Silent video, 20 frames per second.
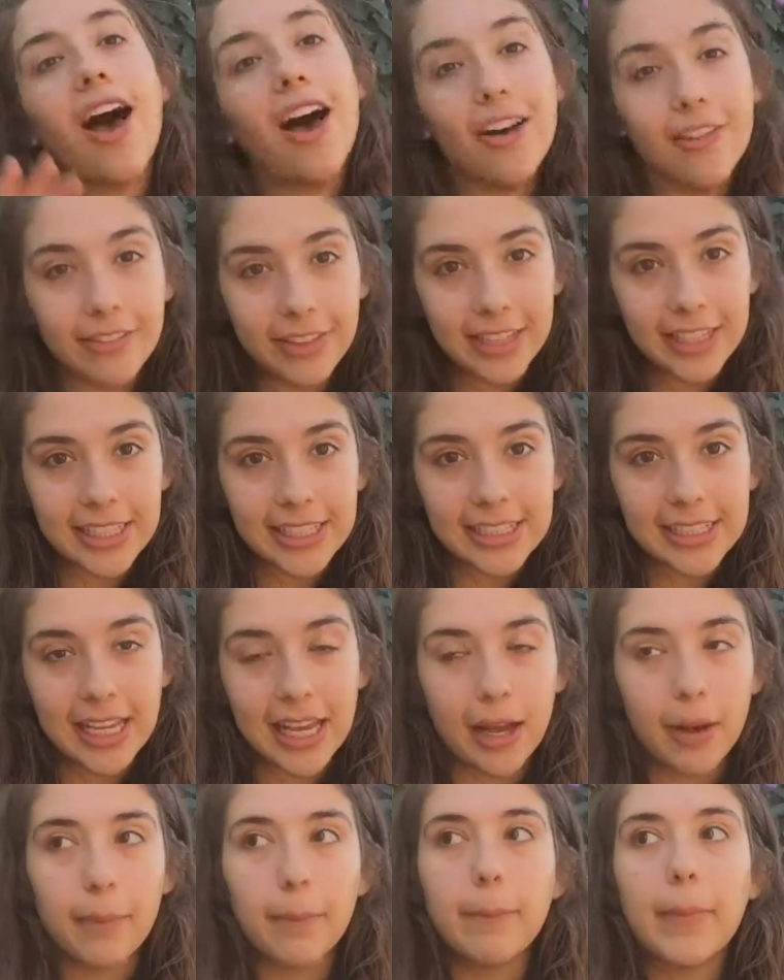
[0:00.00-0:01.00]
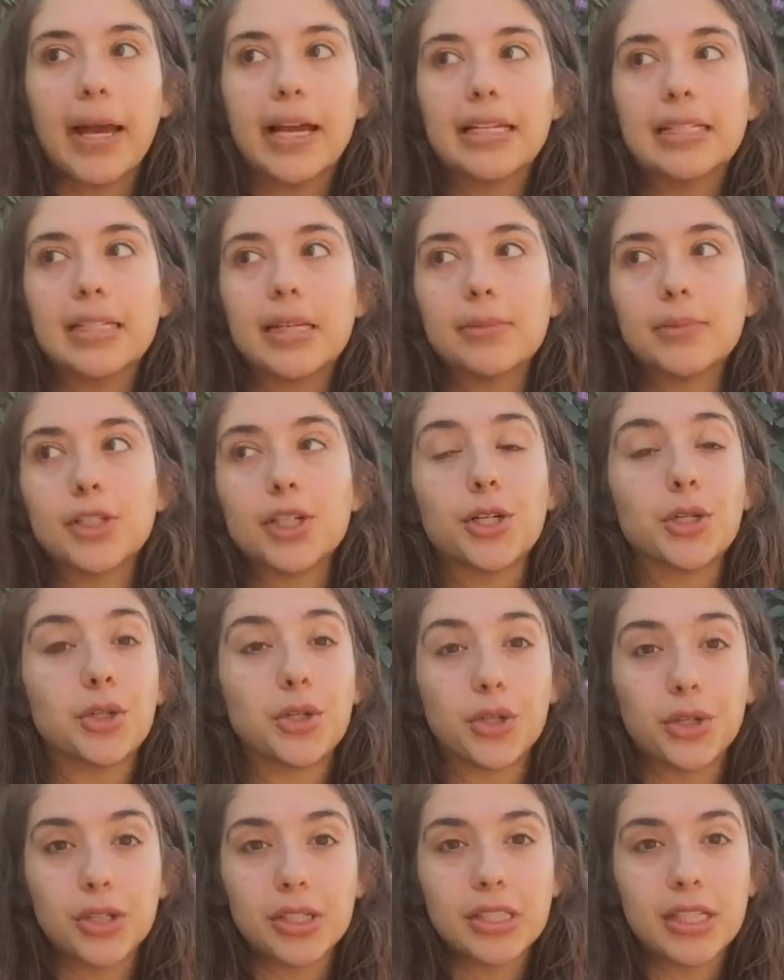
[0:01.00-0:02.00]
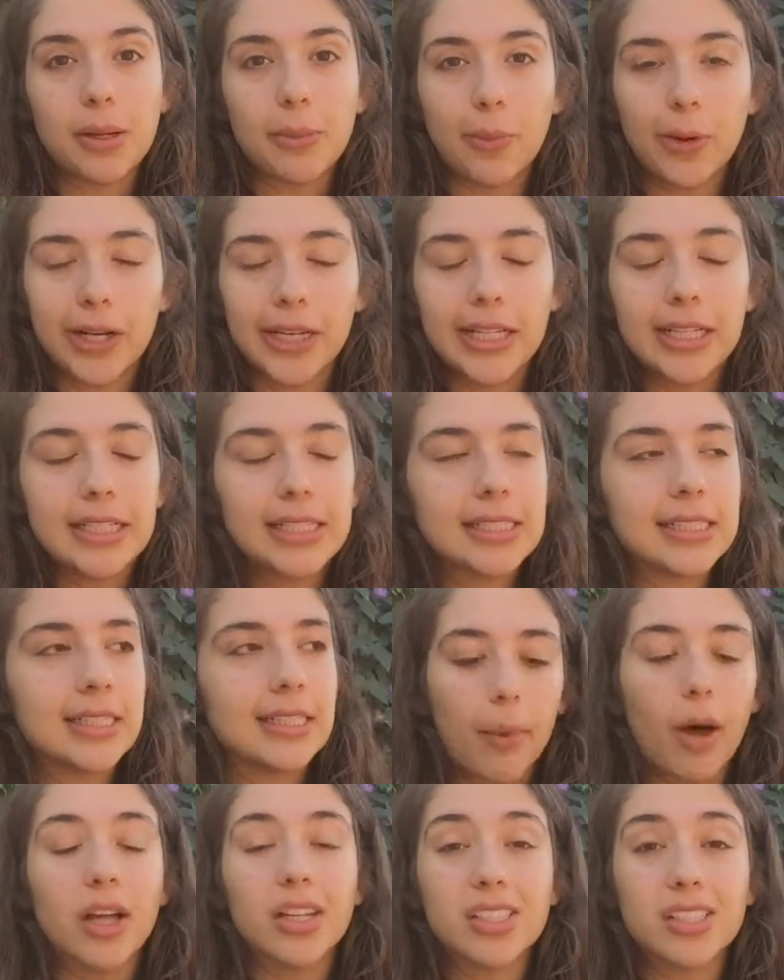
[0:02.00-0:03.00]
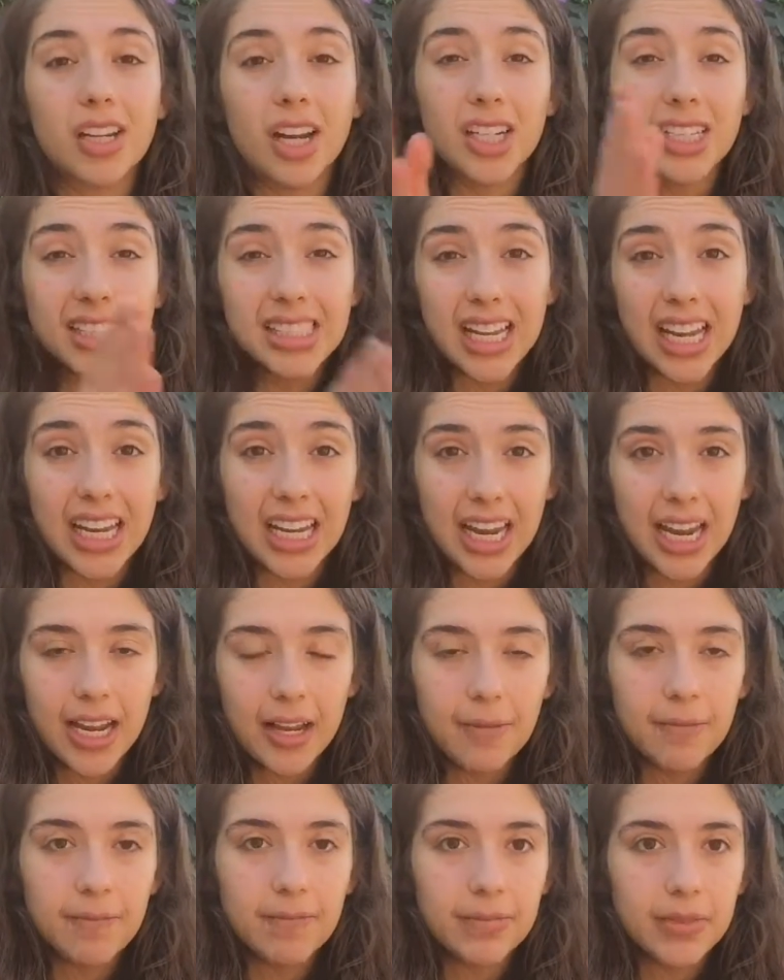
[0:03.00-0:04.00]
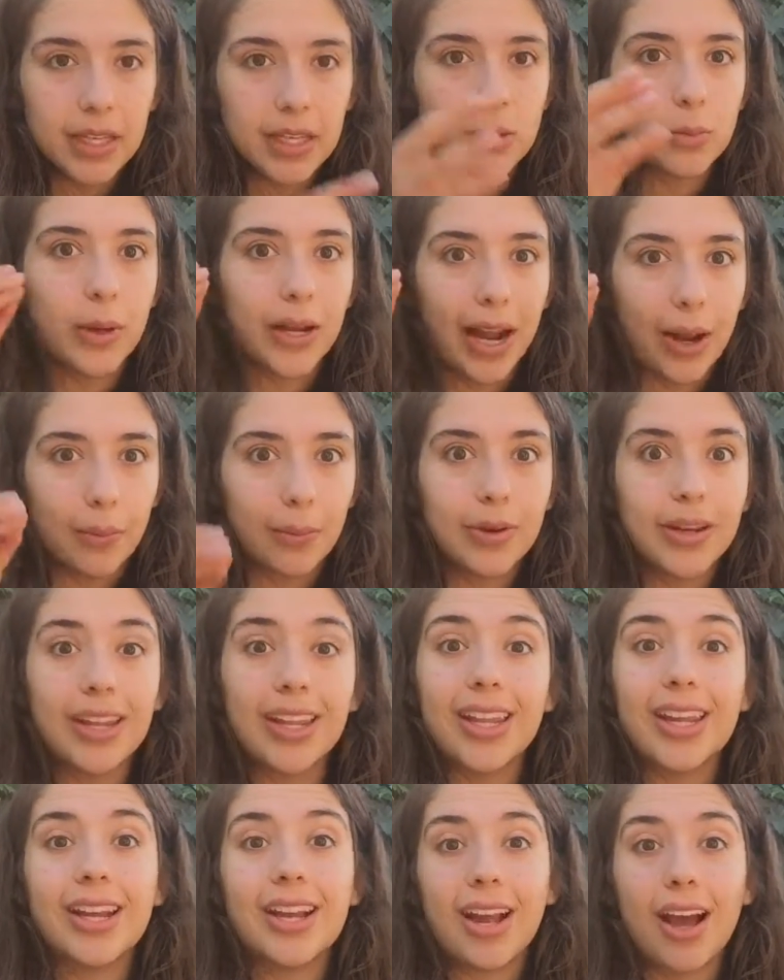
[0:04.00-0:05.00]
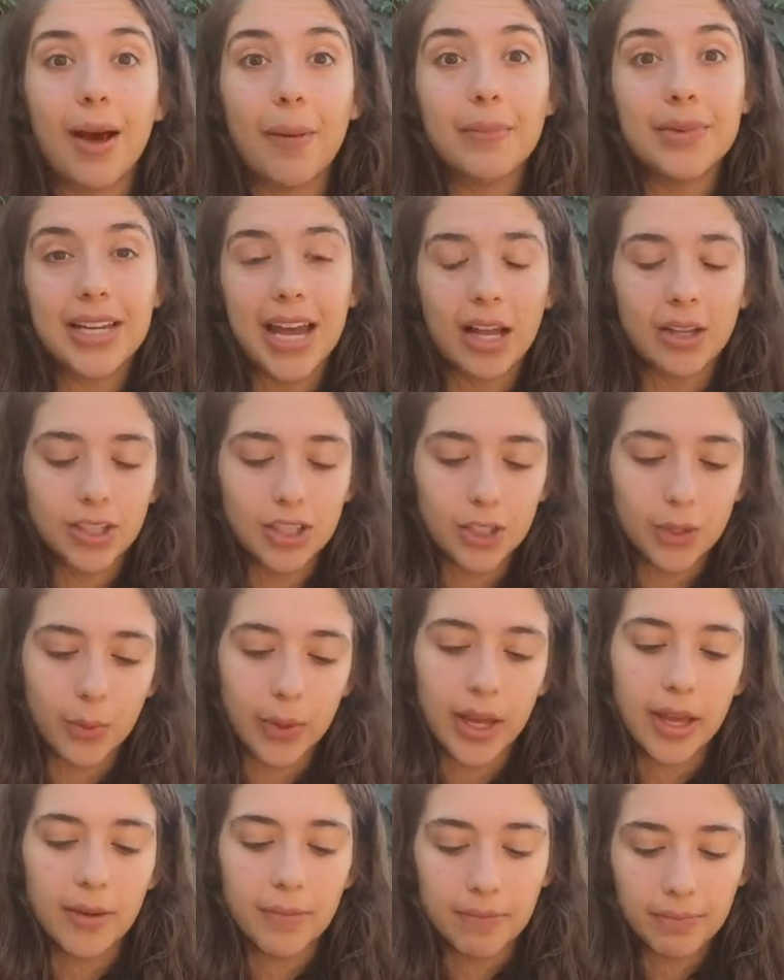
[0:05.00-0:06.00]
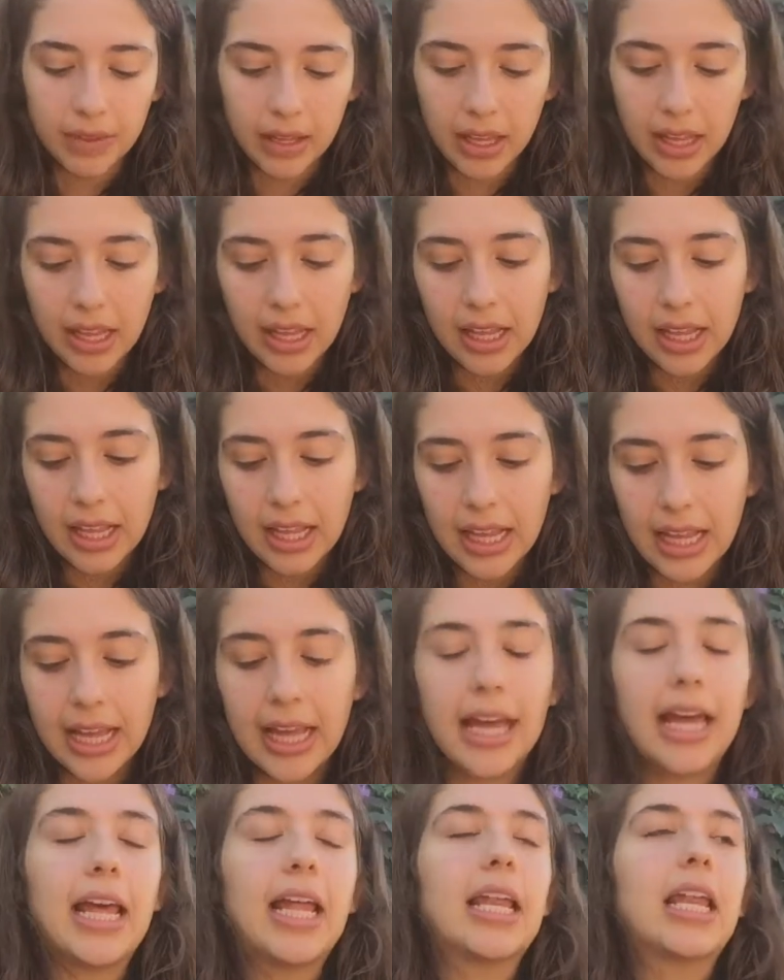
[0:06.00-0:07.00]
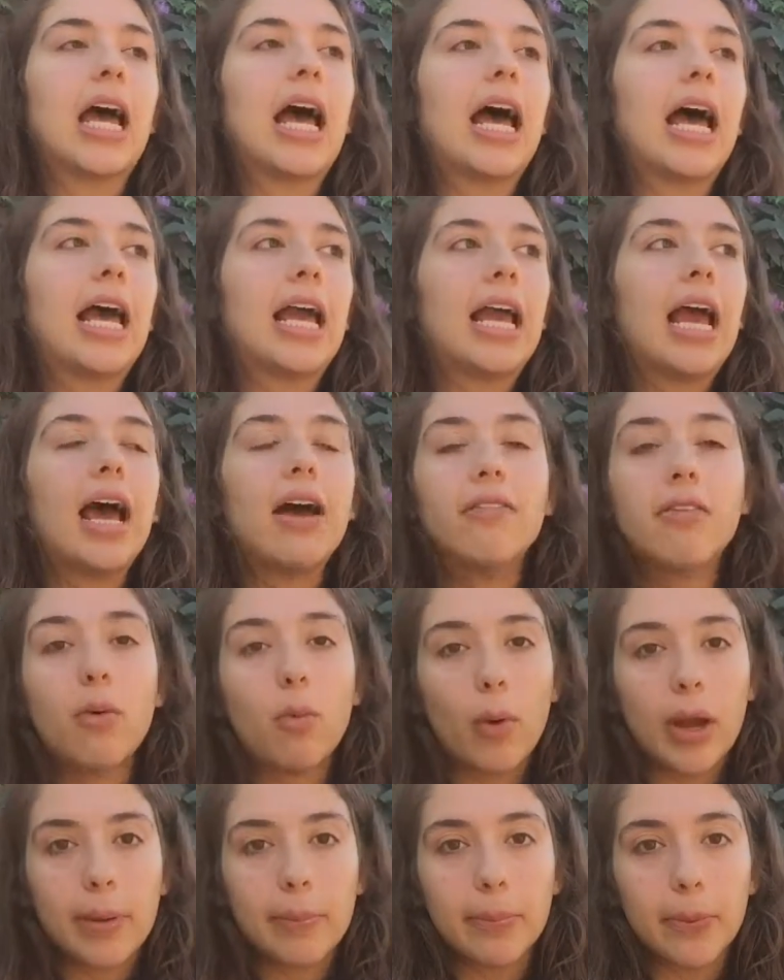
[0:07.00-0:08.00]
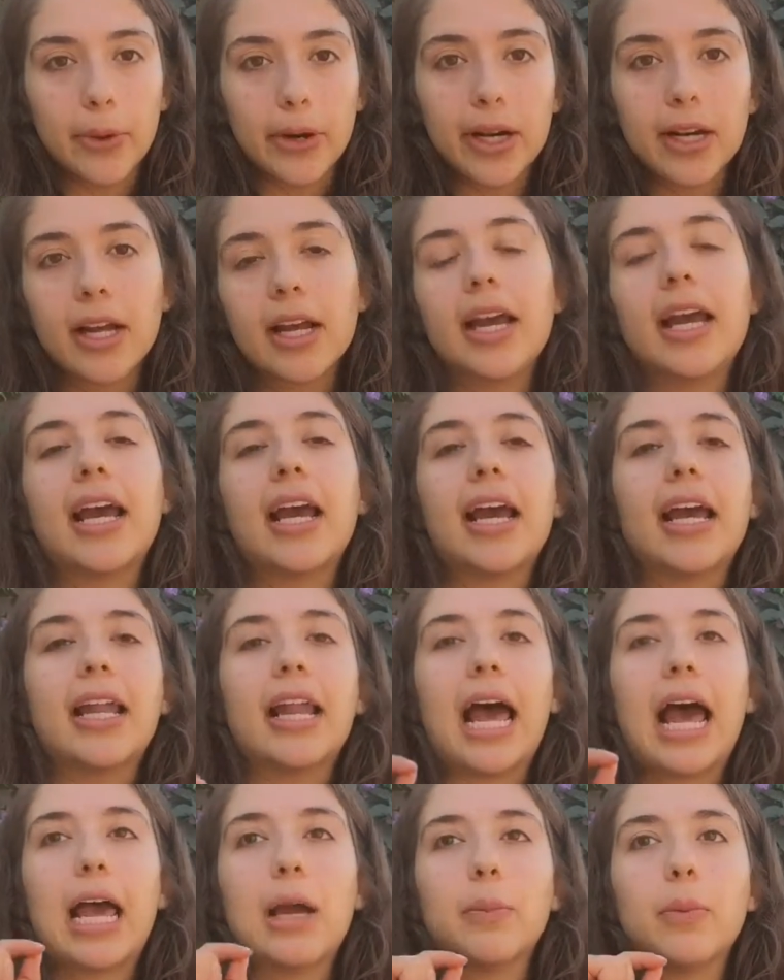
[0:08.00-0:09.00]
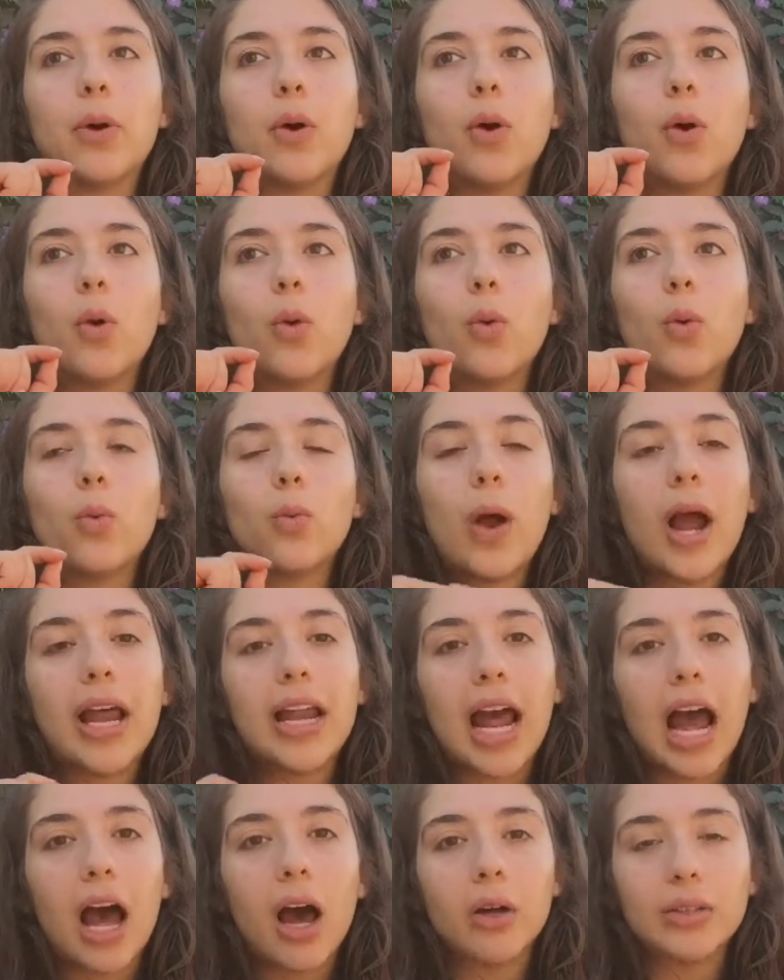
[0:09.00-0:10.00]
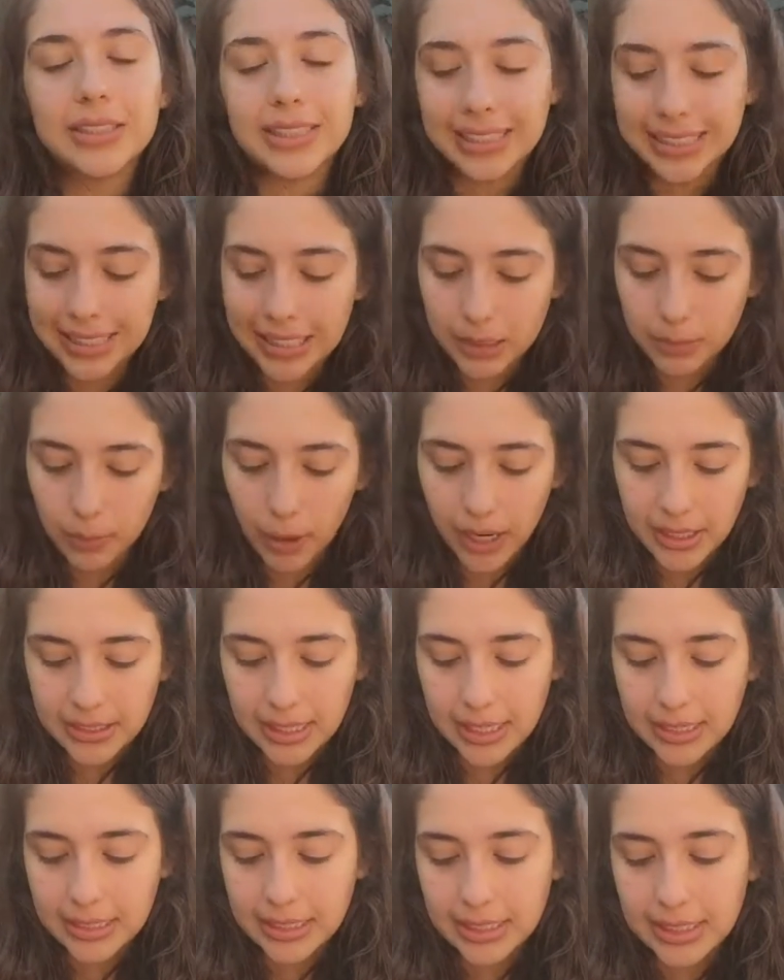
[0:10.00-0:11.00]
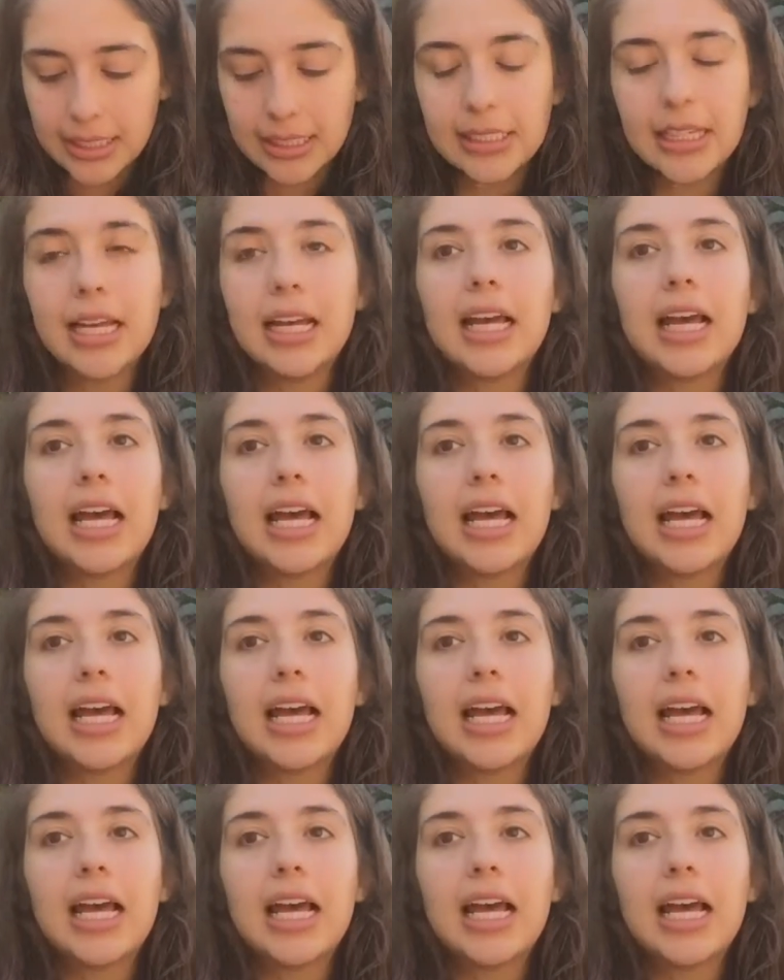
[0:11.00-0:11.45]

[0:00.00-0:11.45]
of the exam, my exams are on Thursday mornings. I'll start Sunday is when I really come down to it. And I have a whiteboard, and I will write out disease processes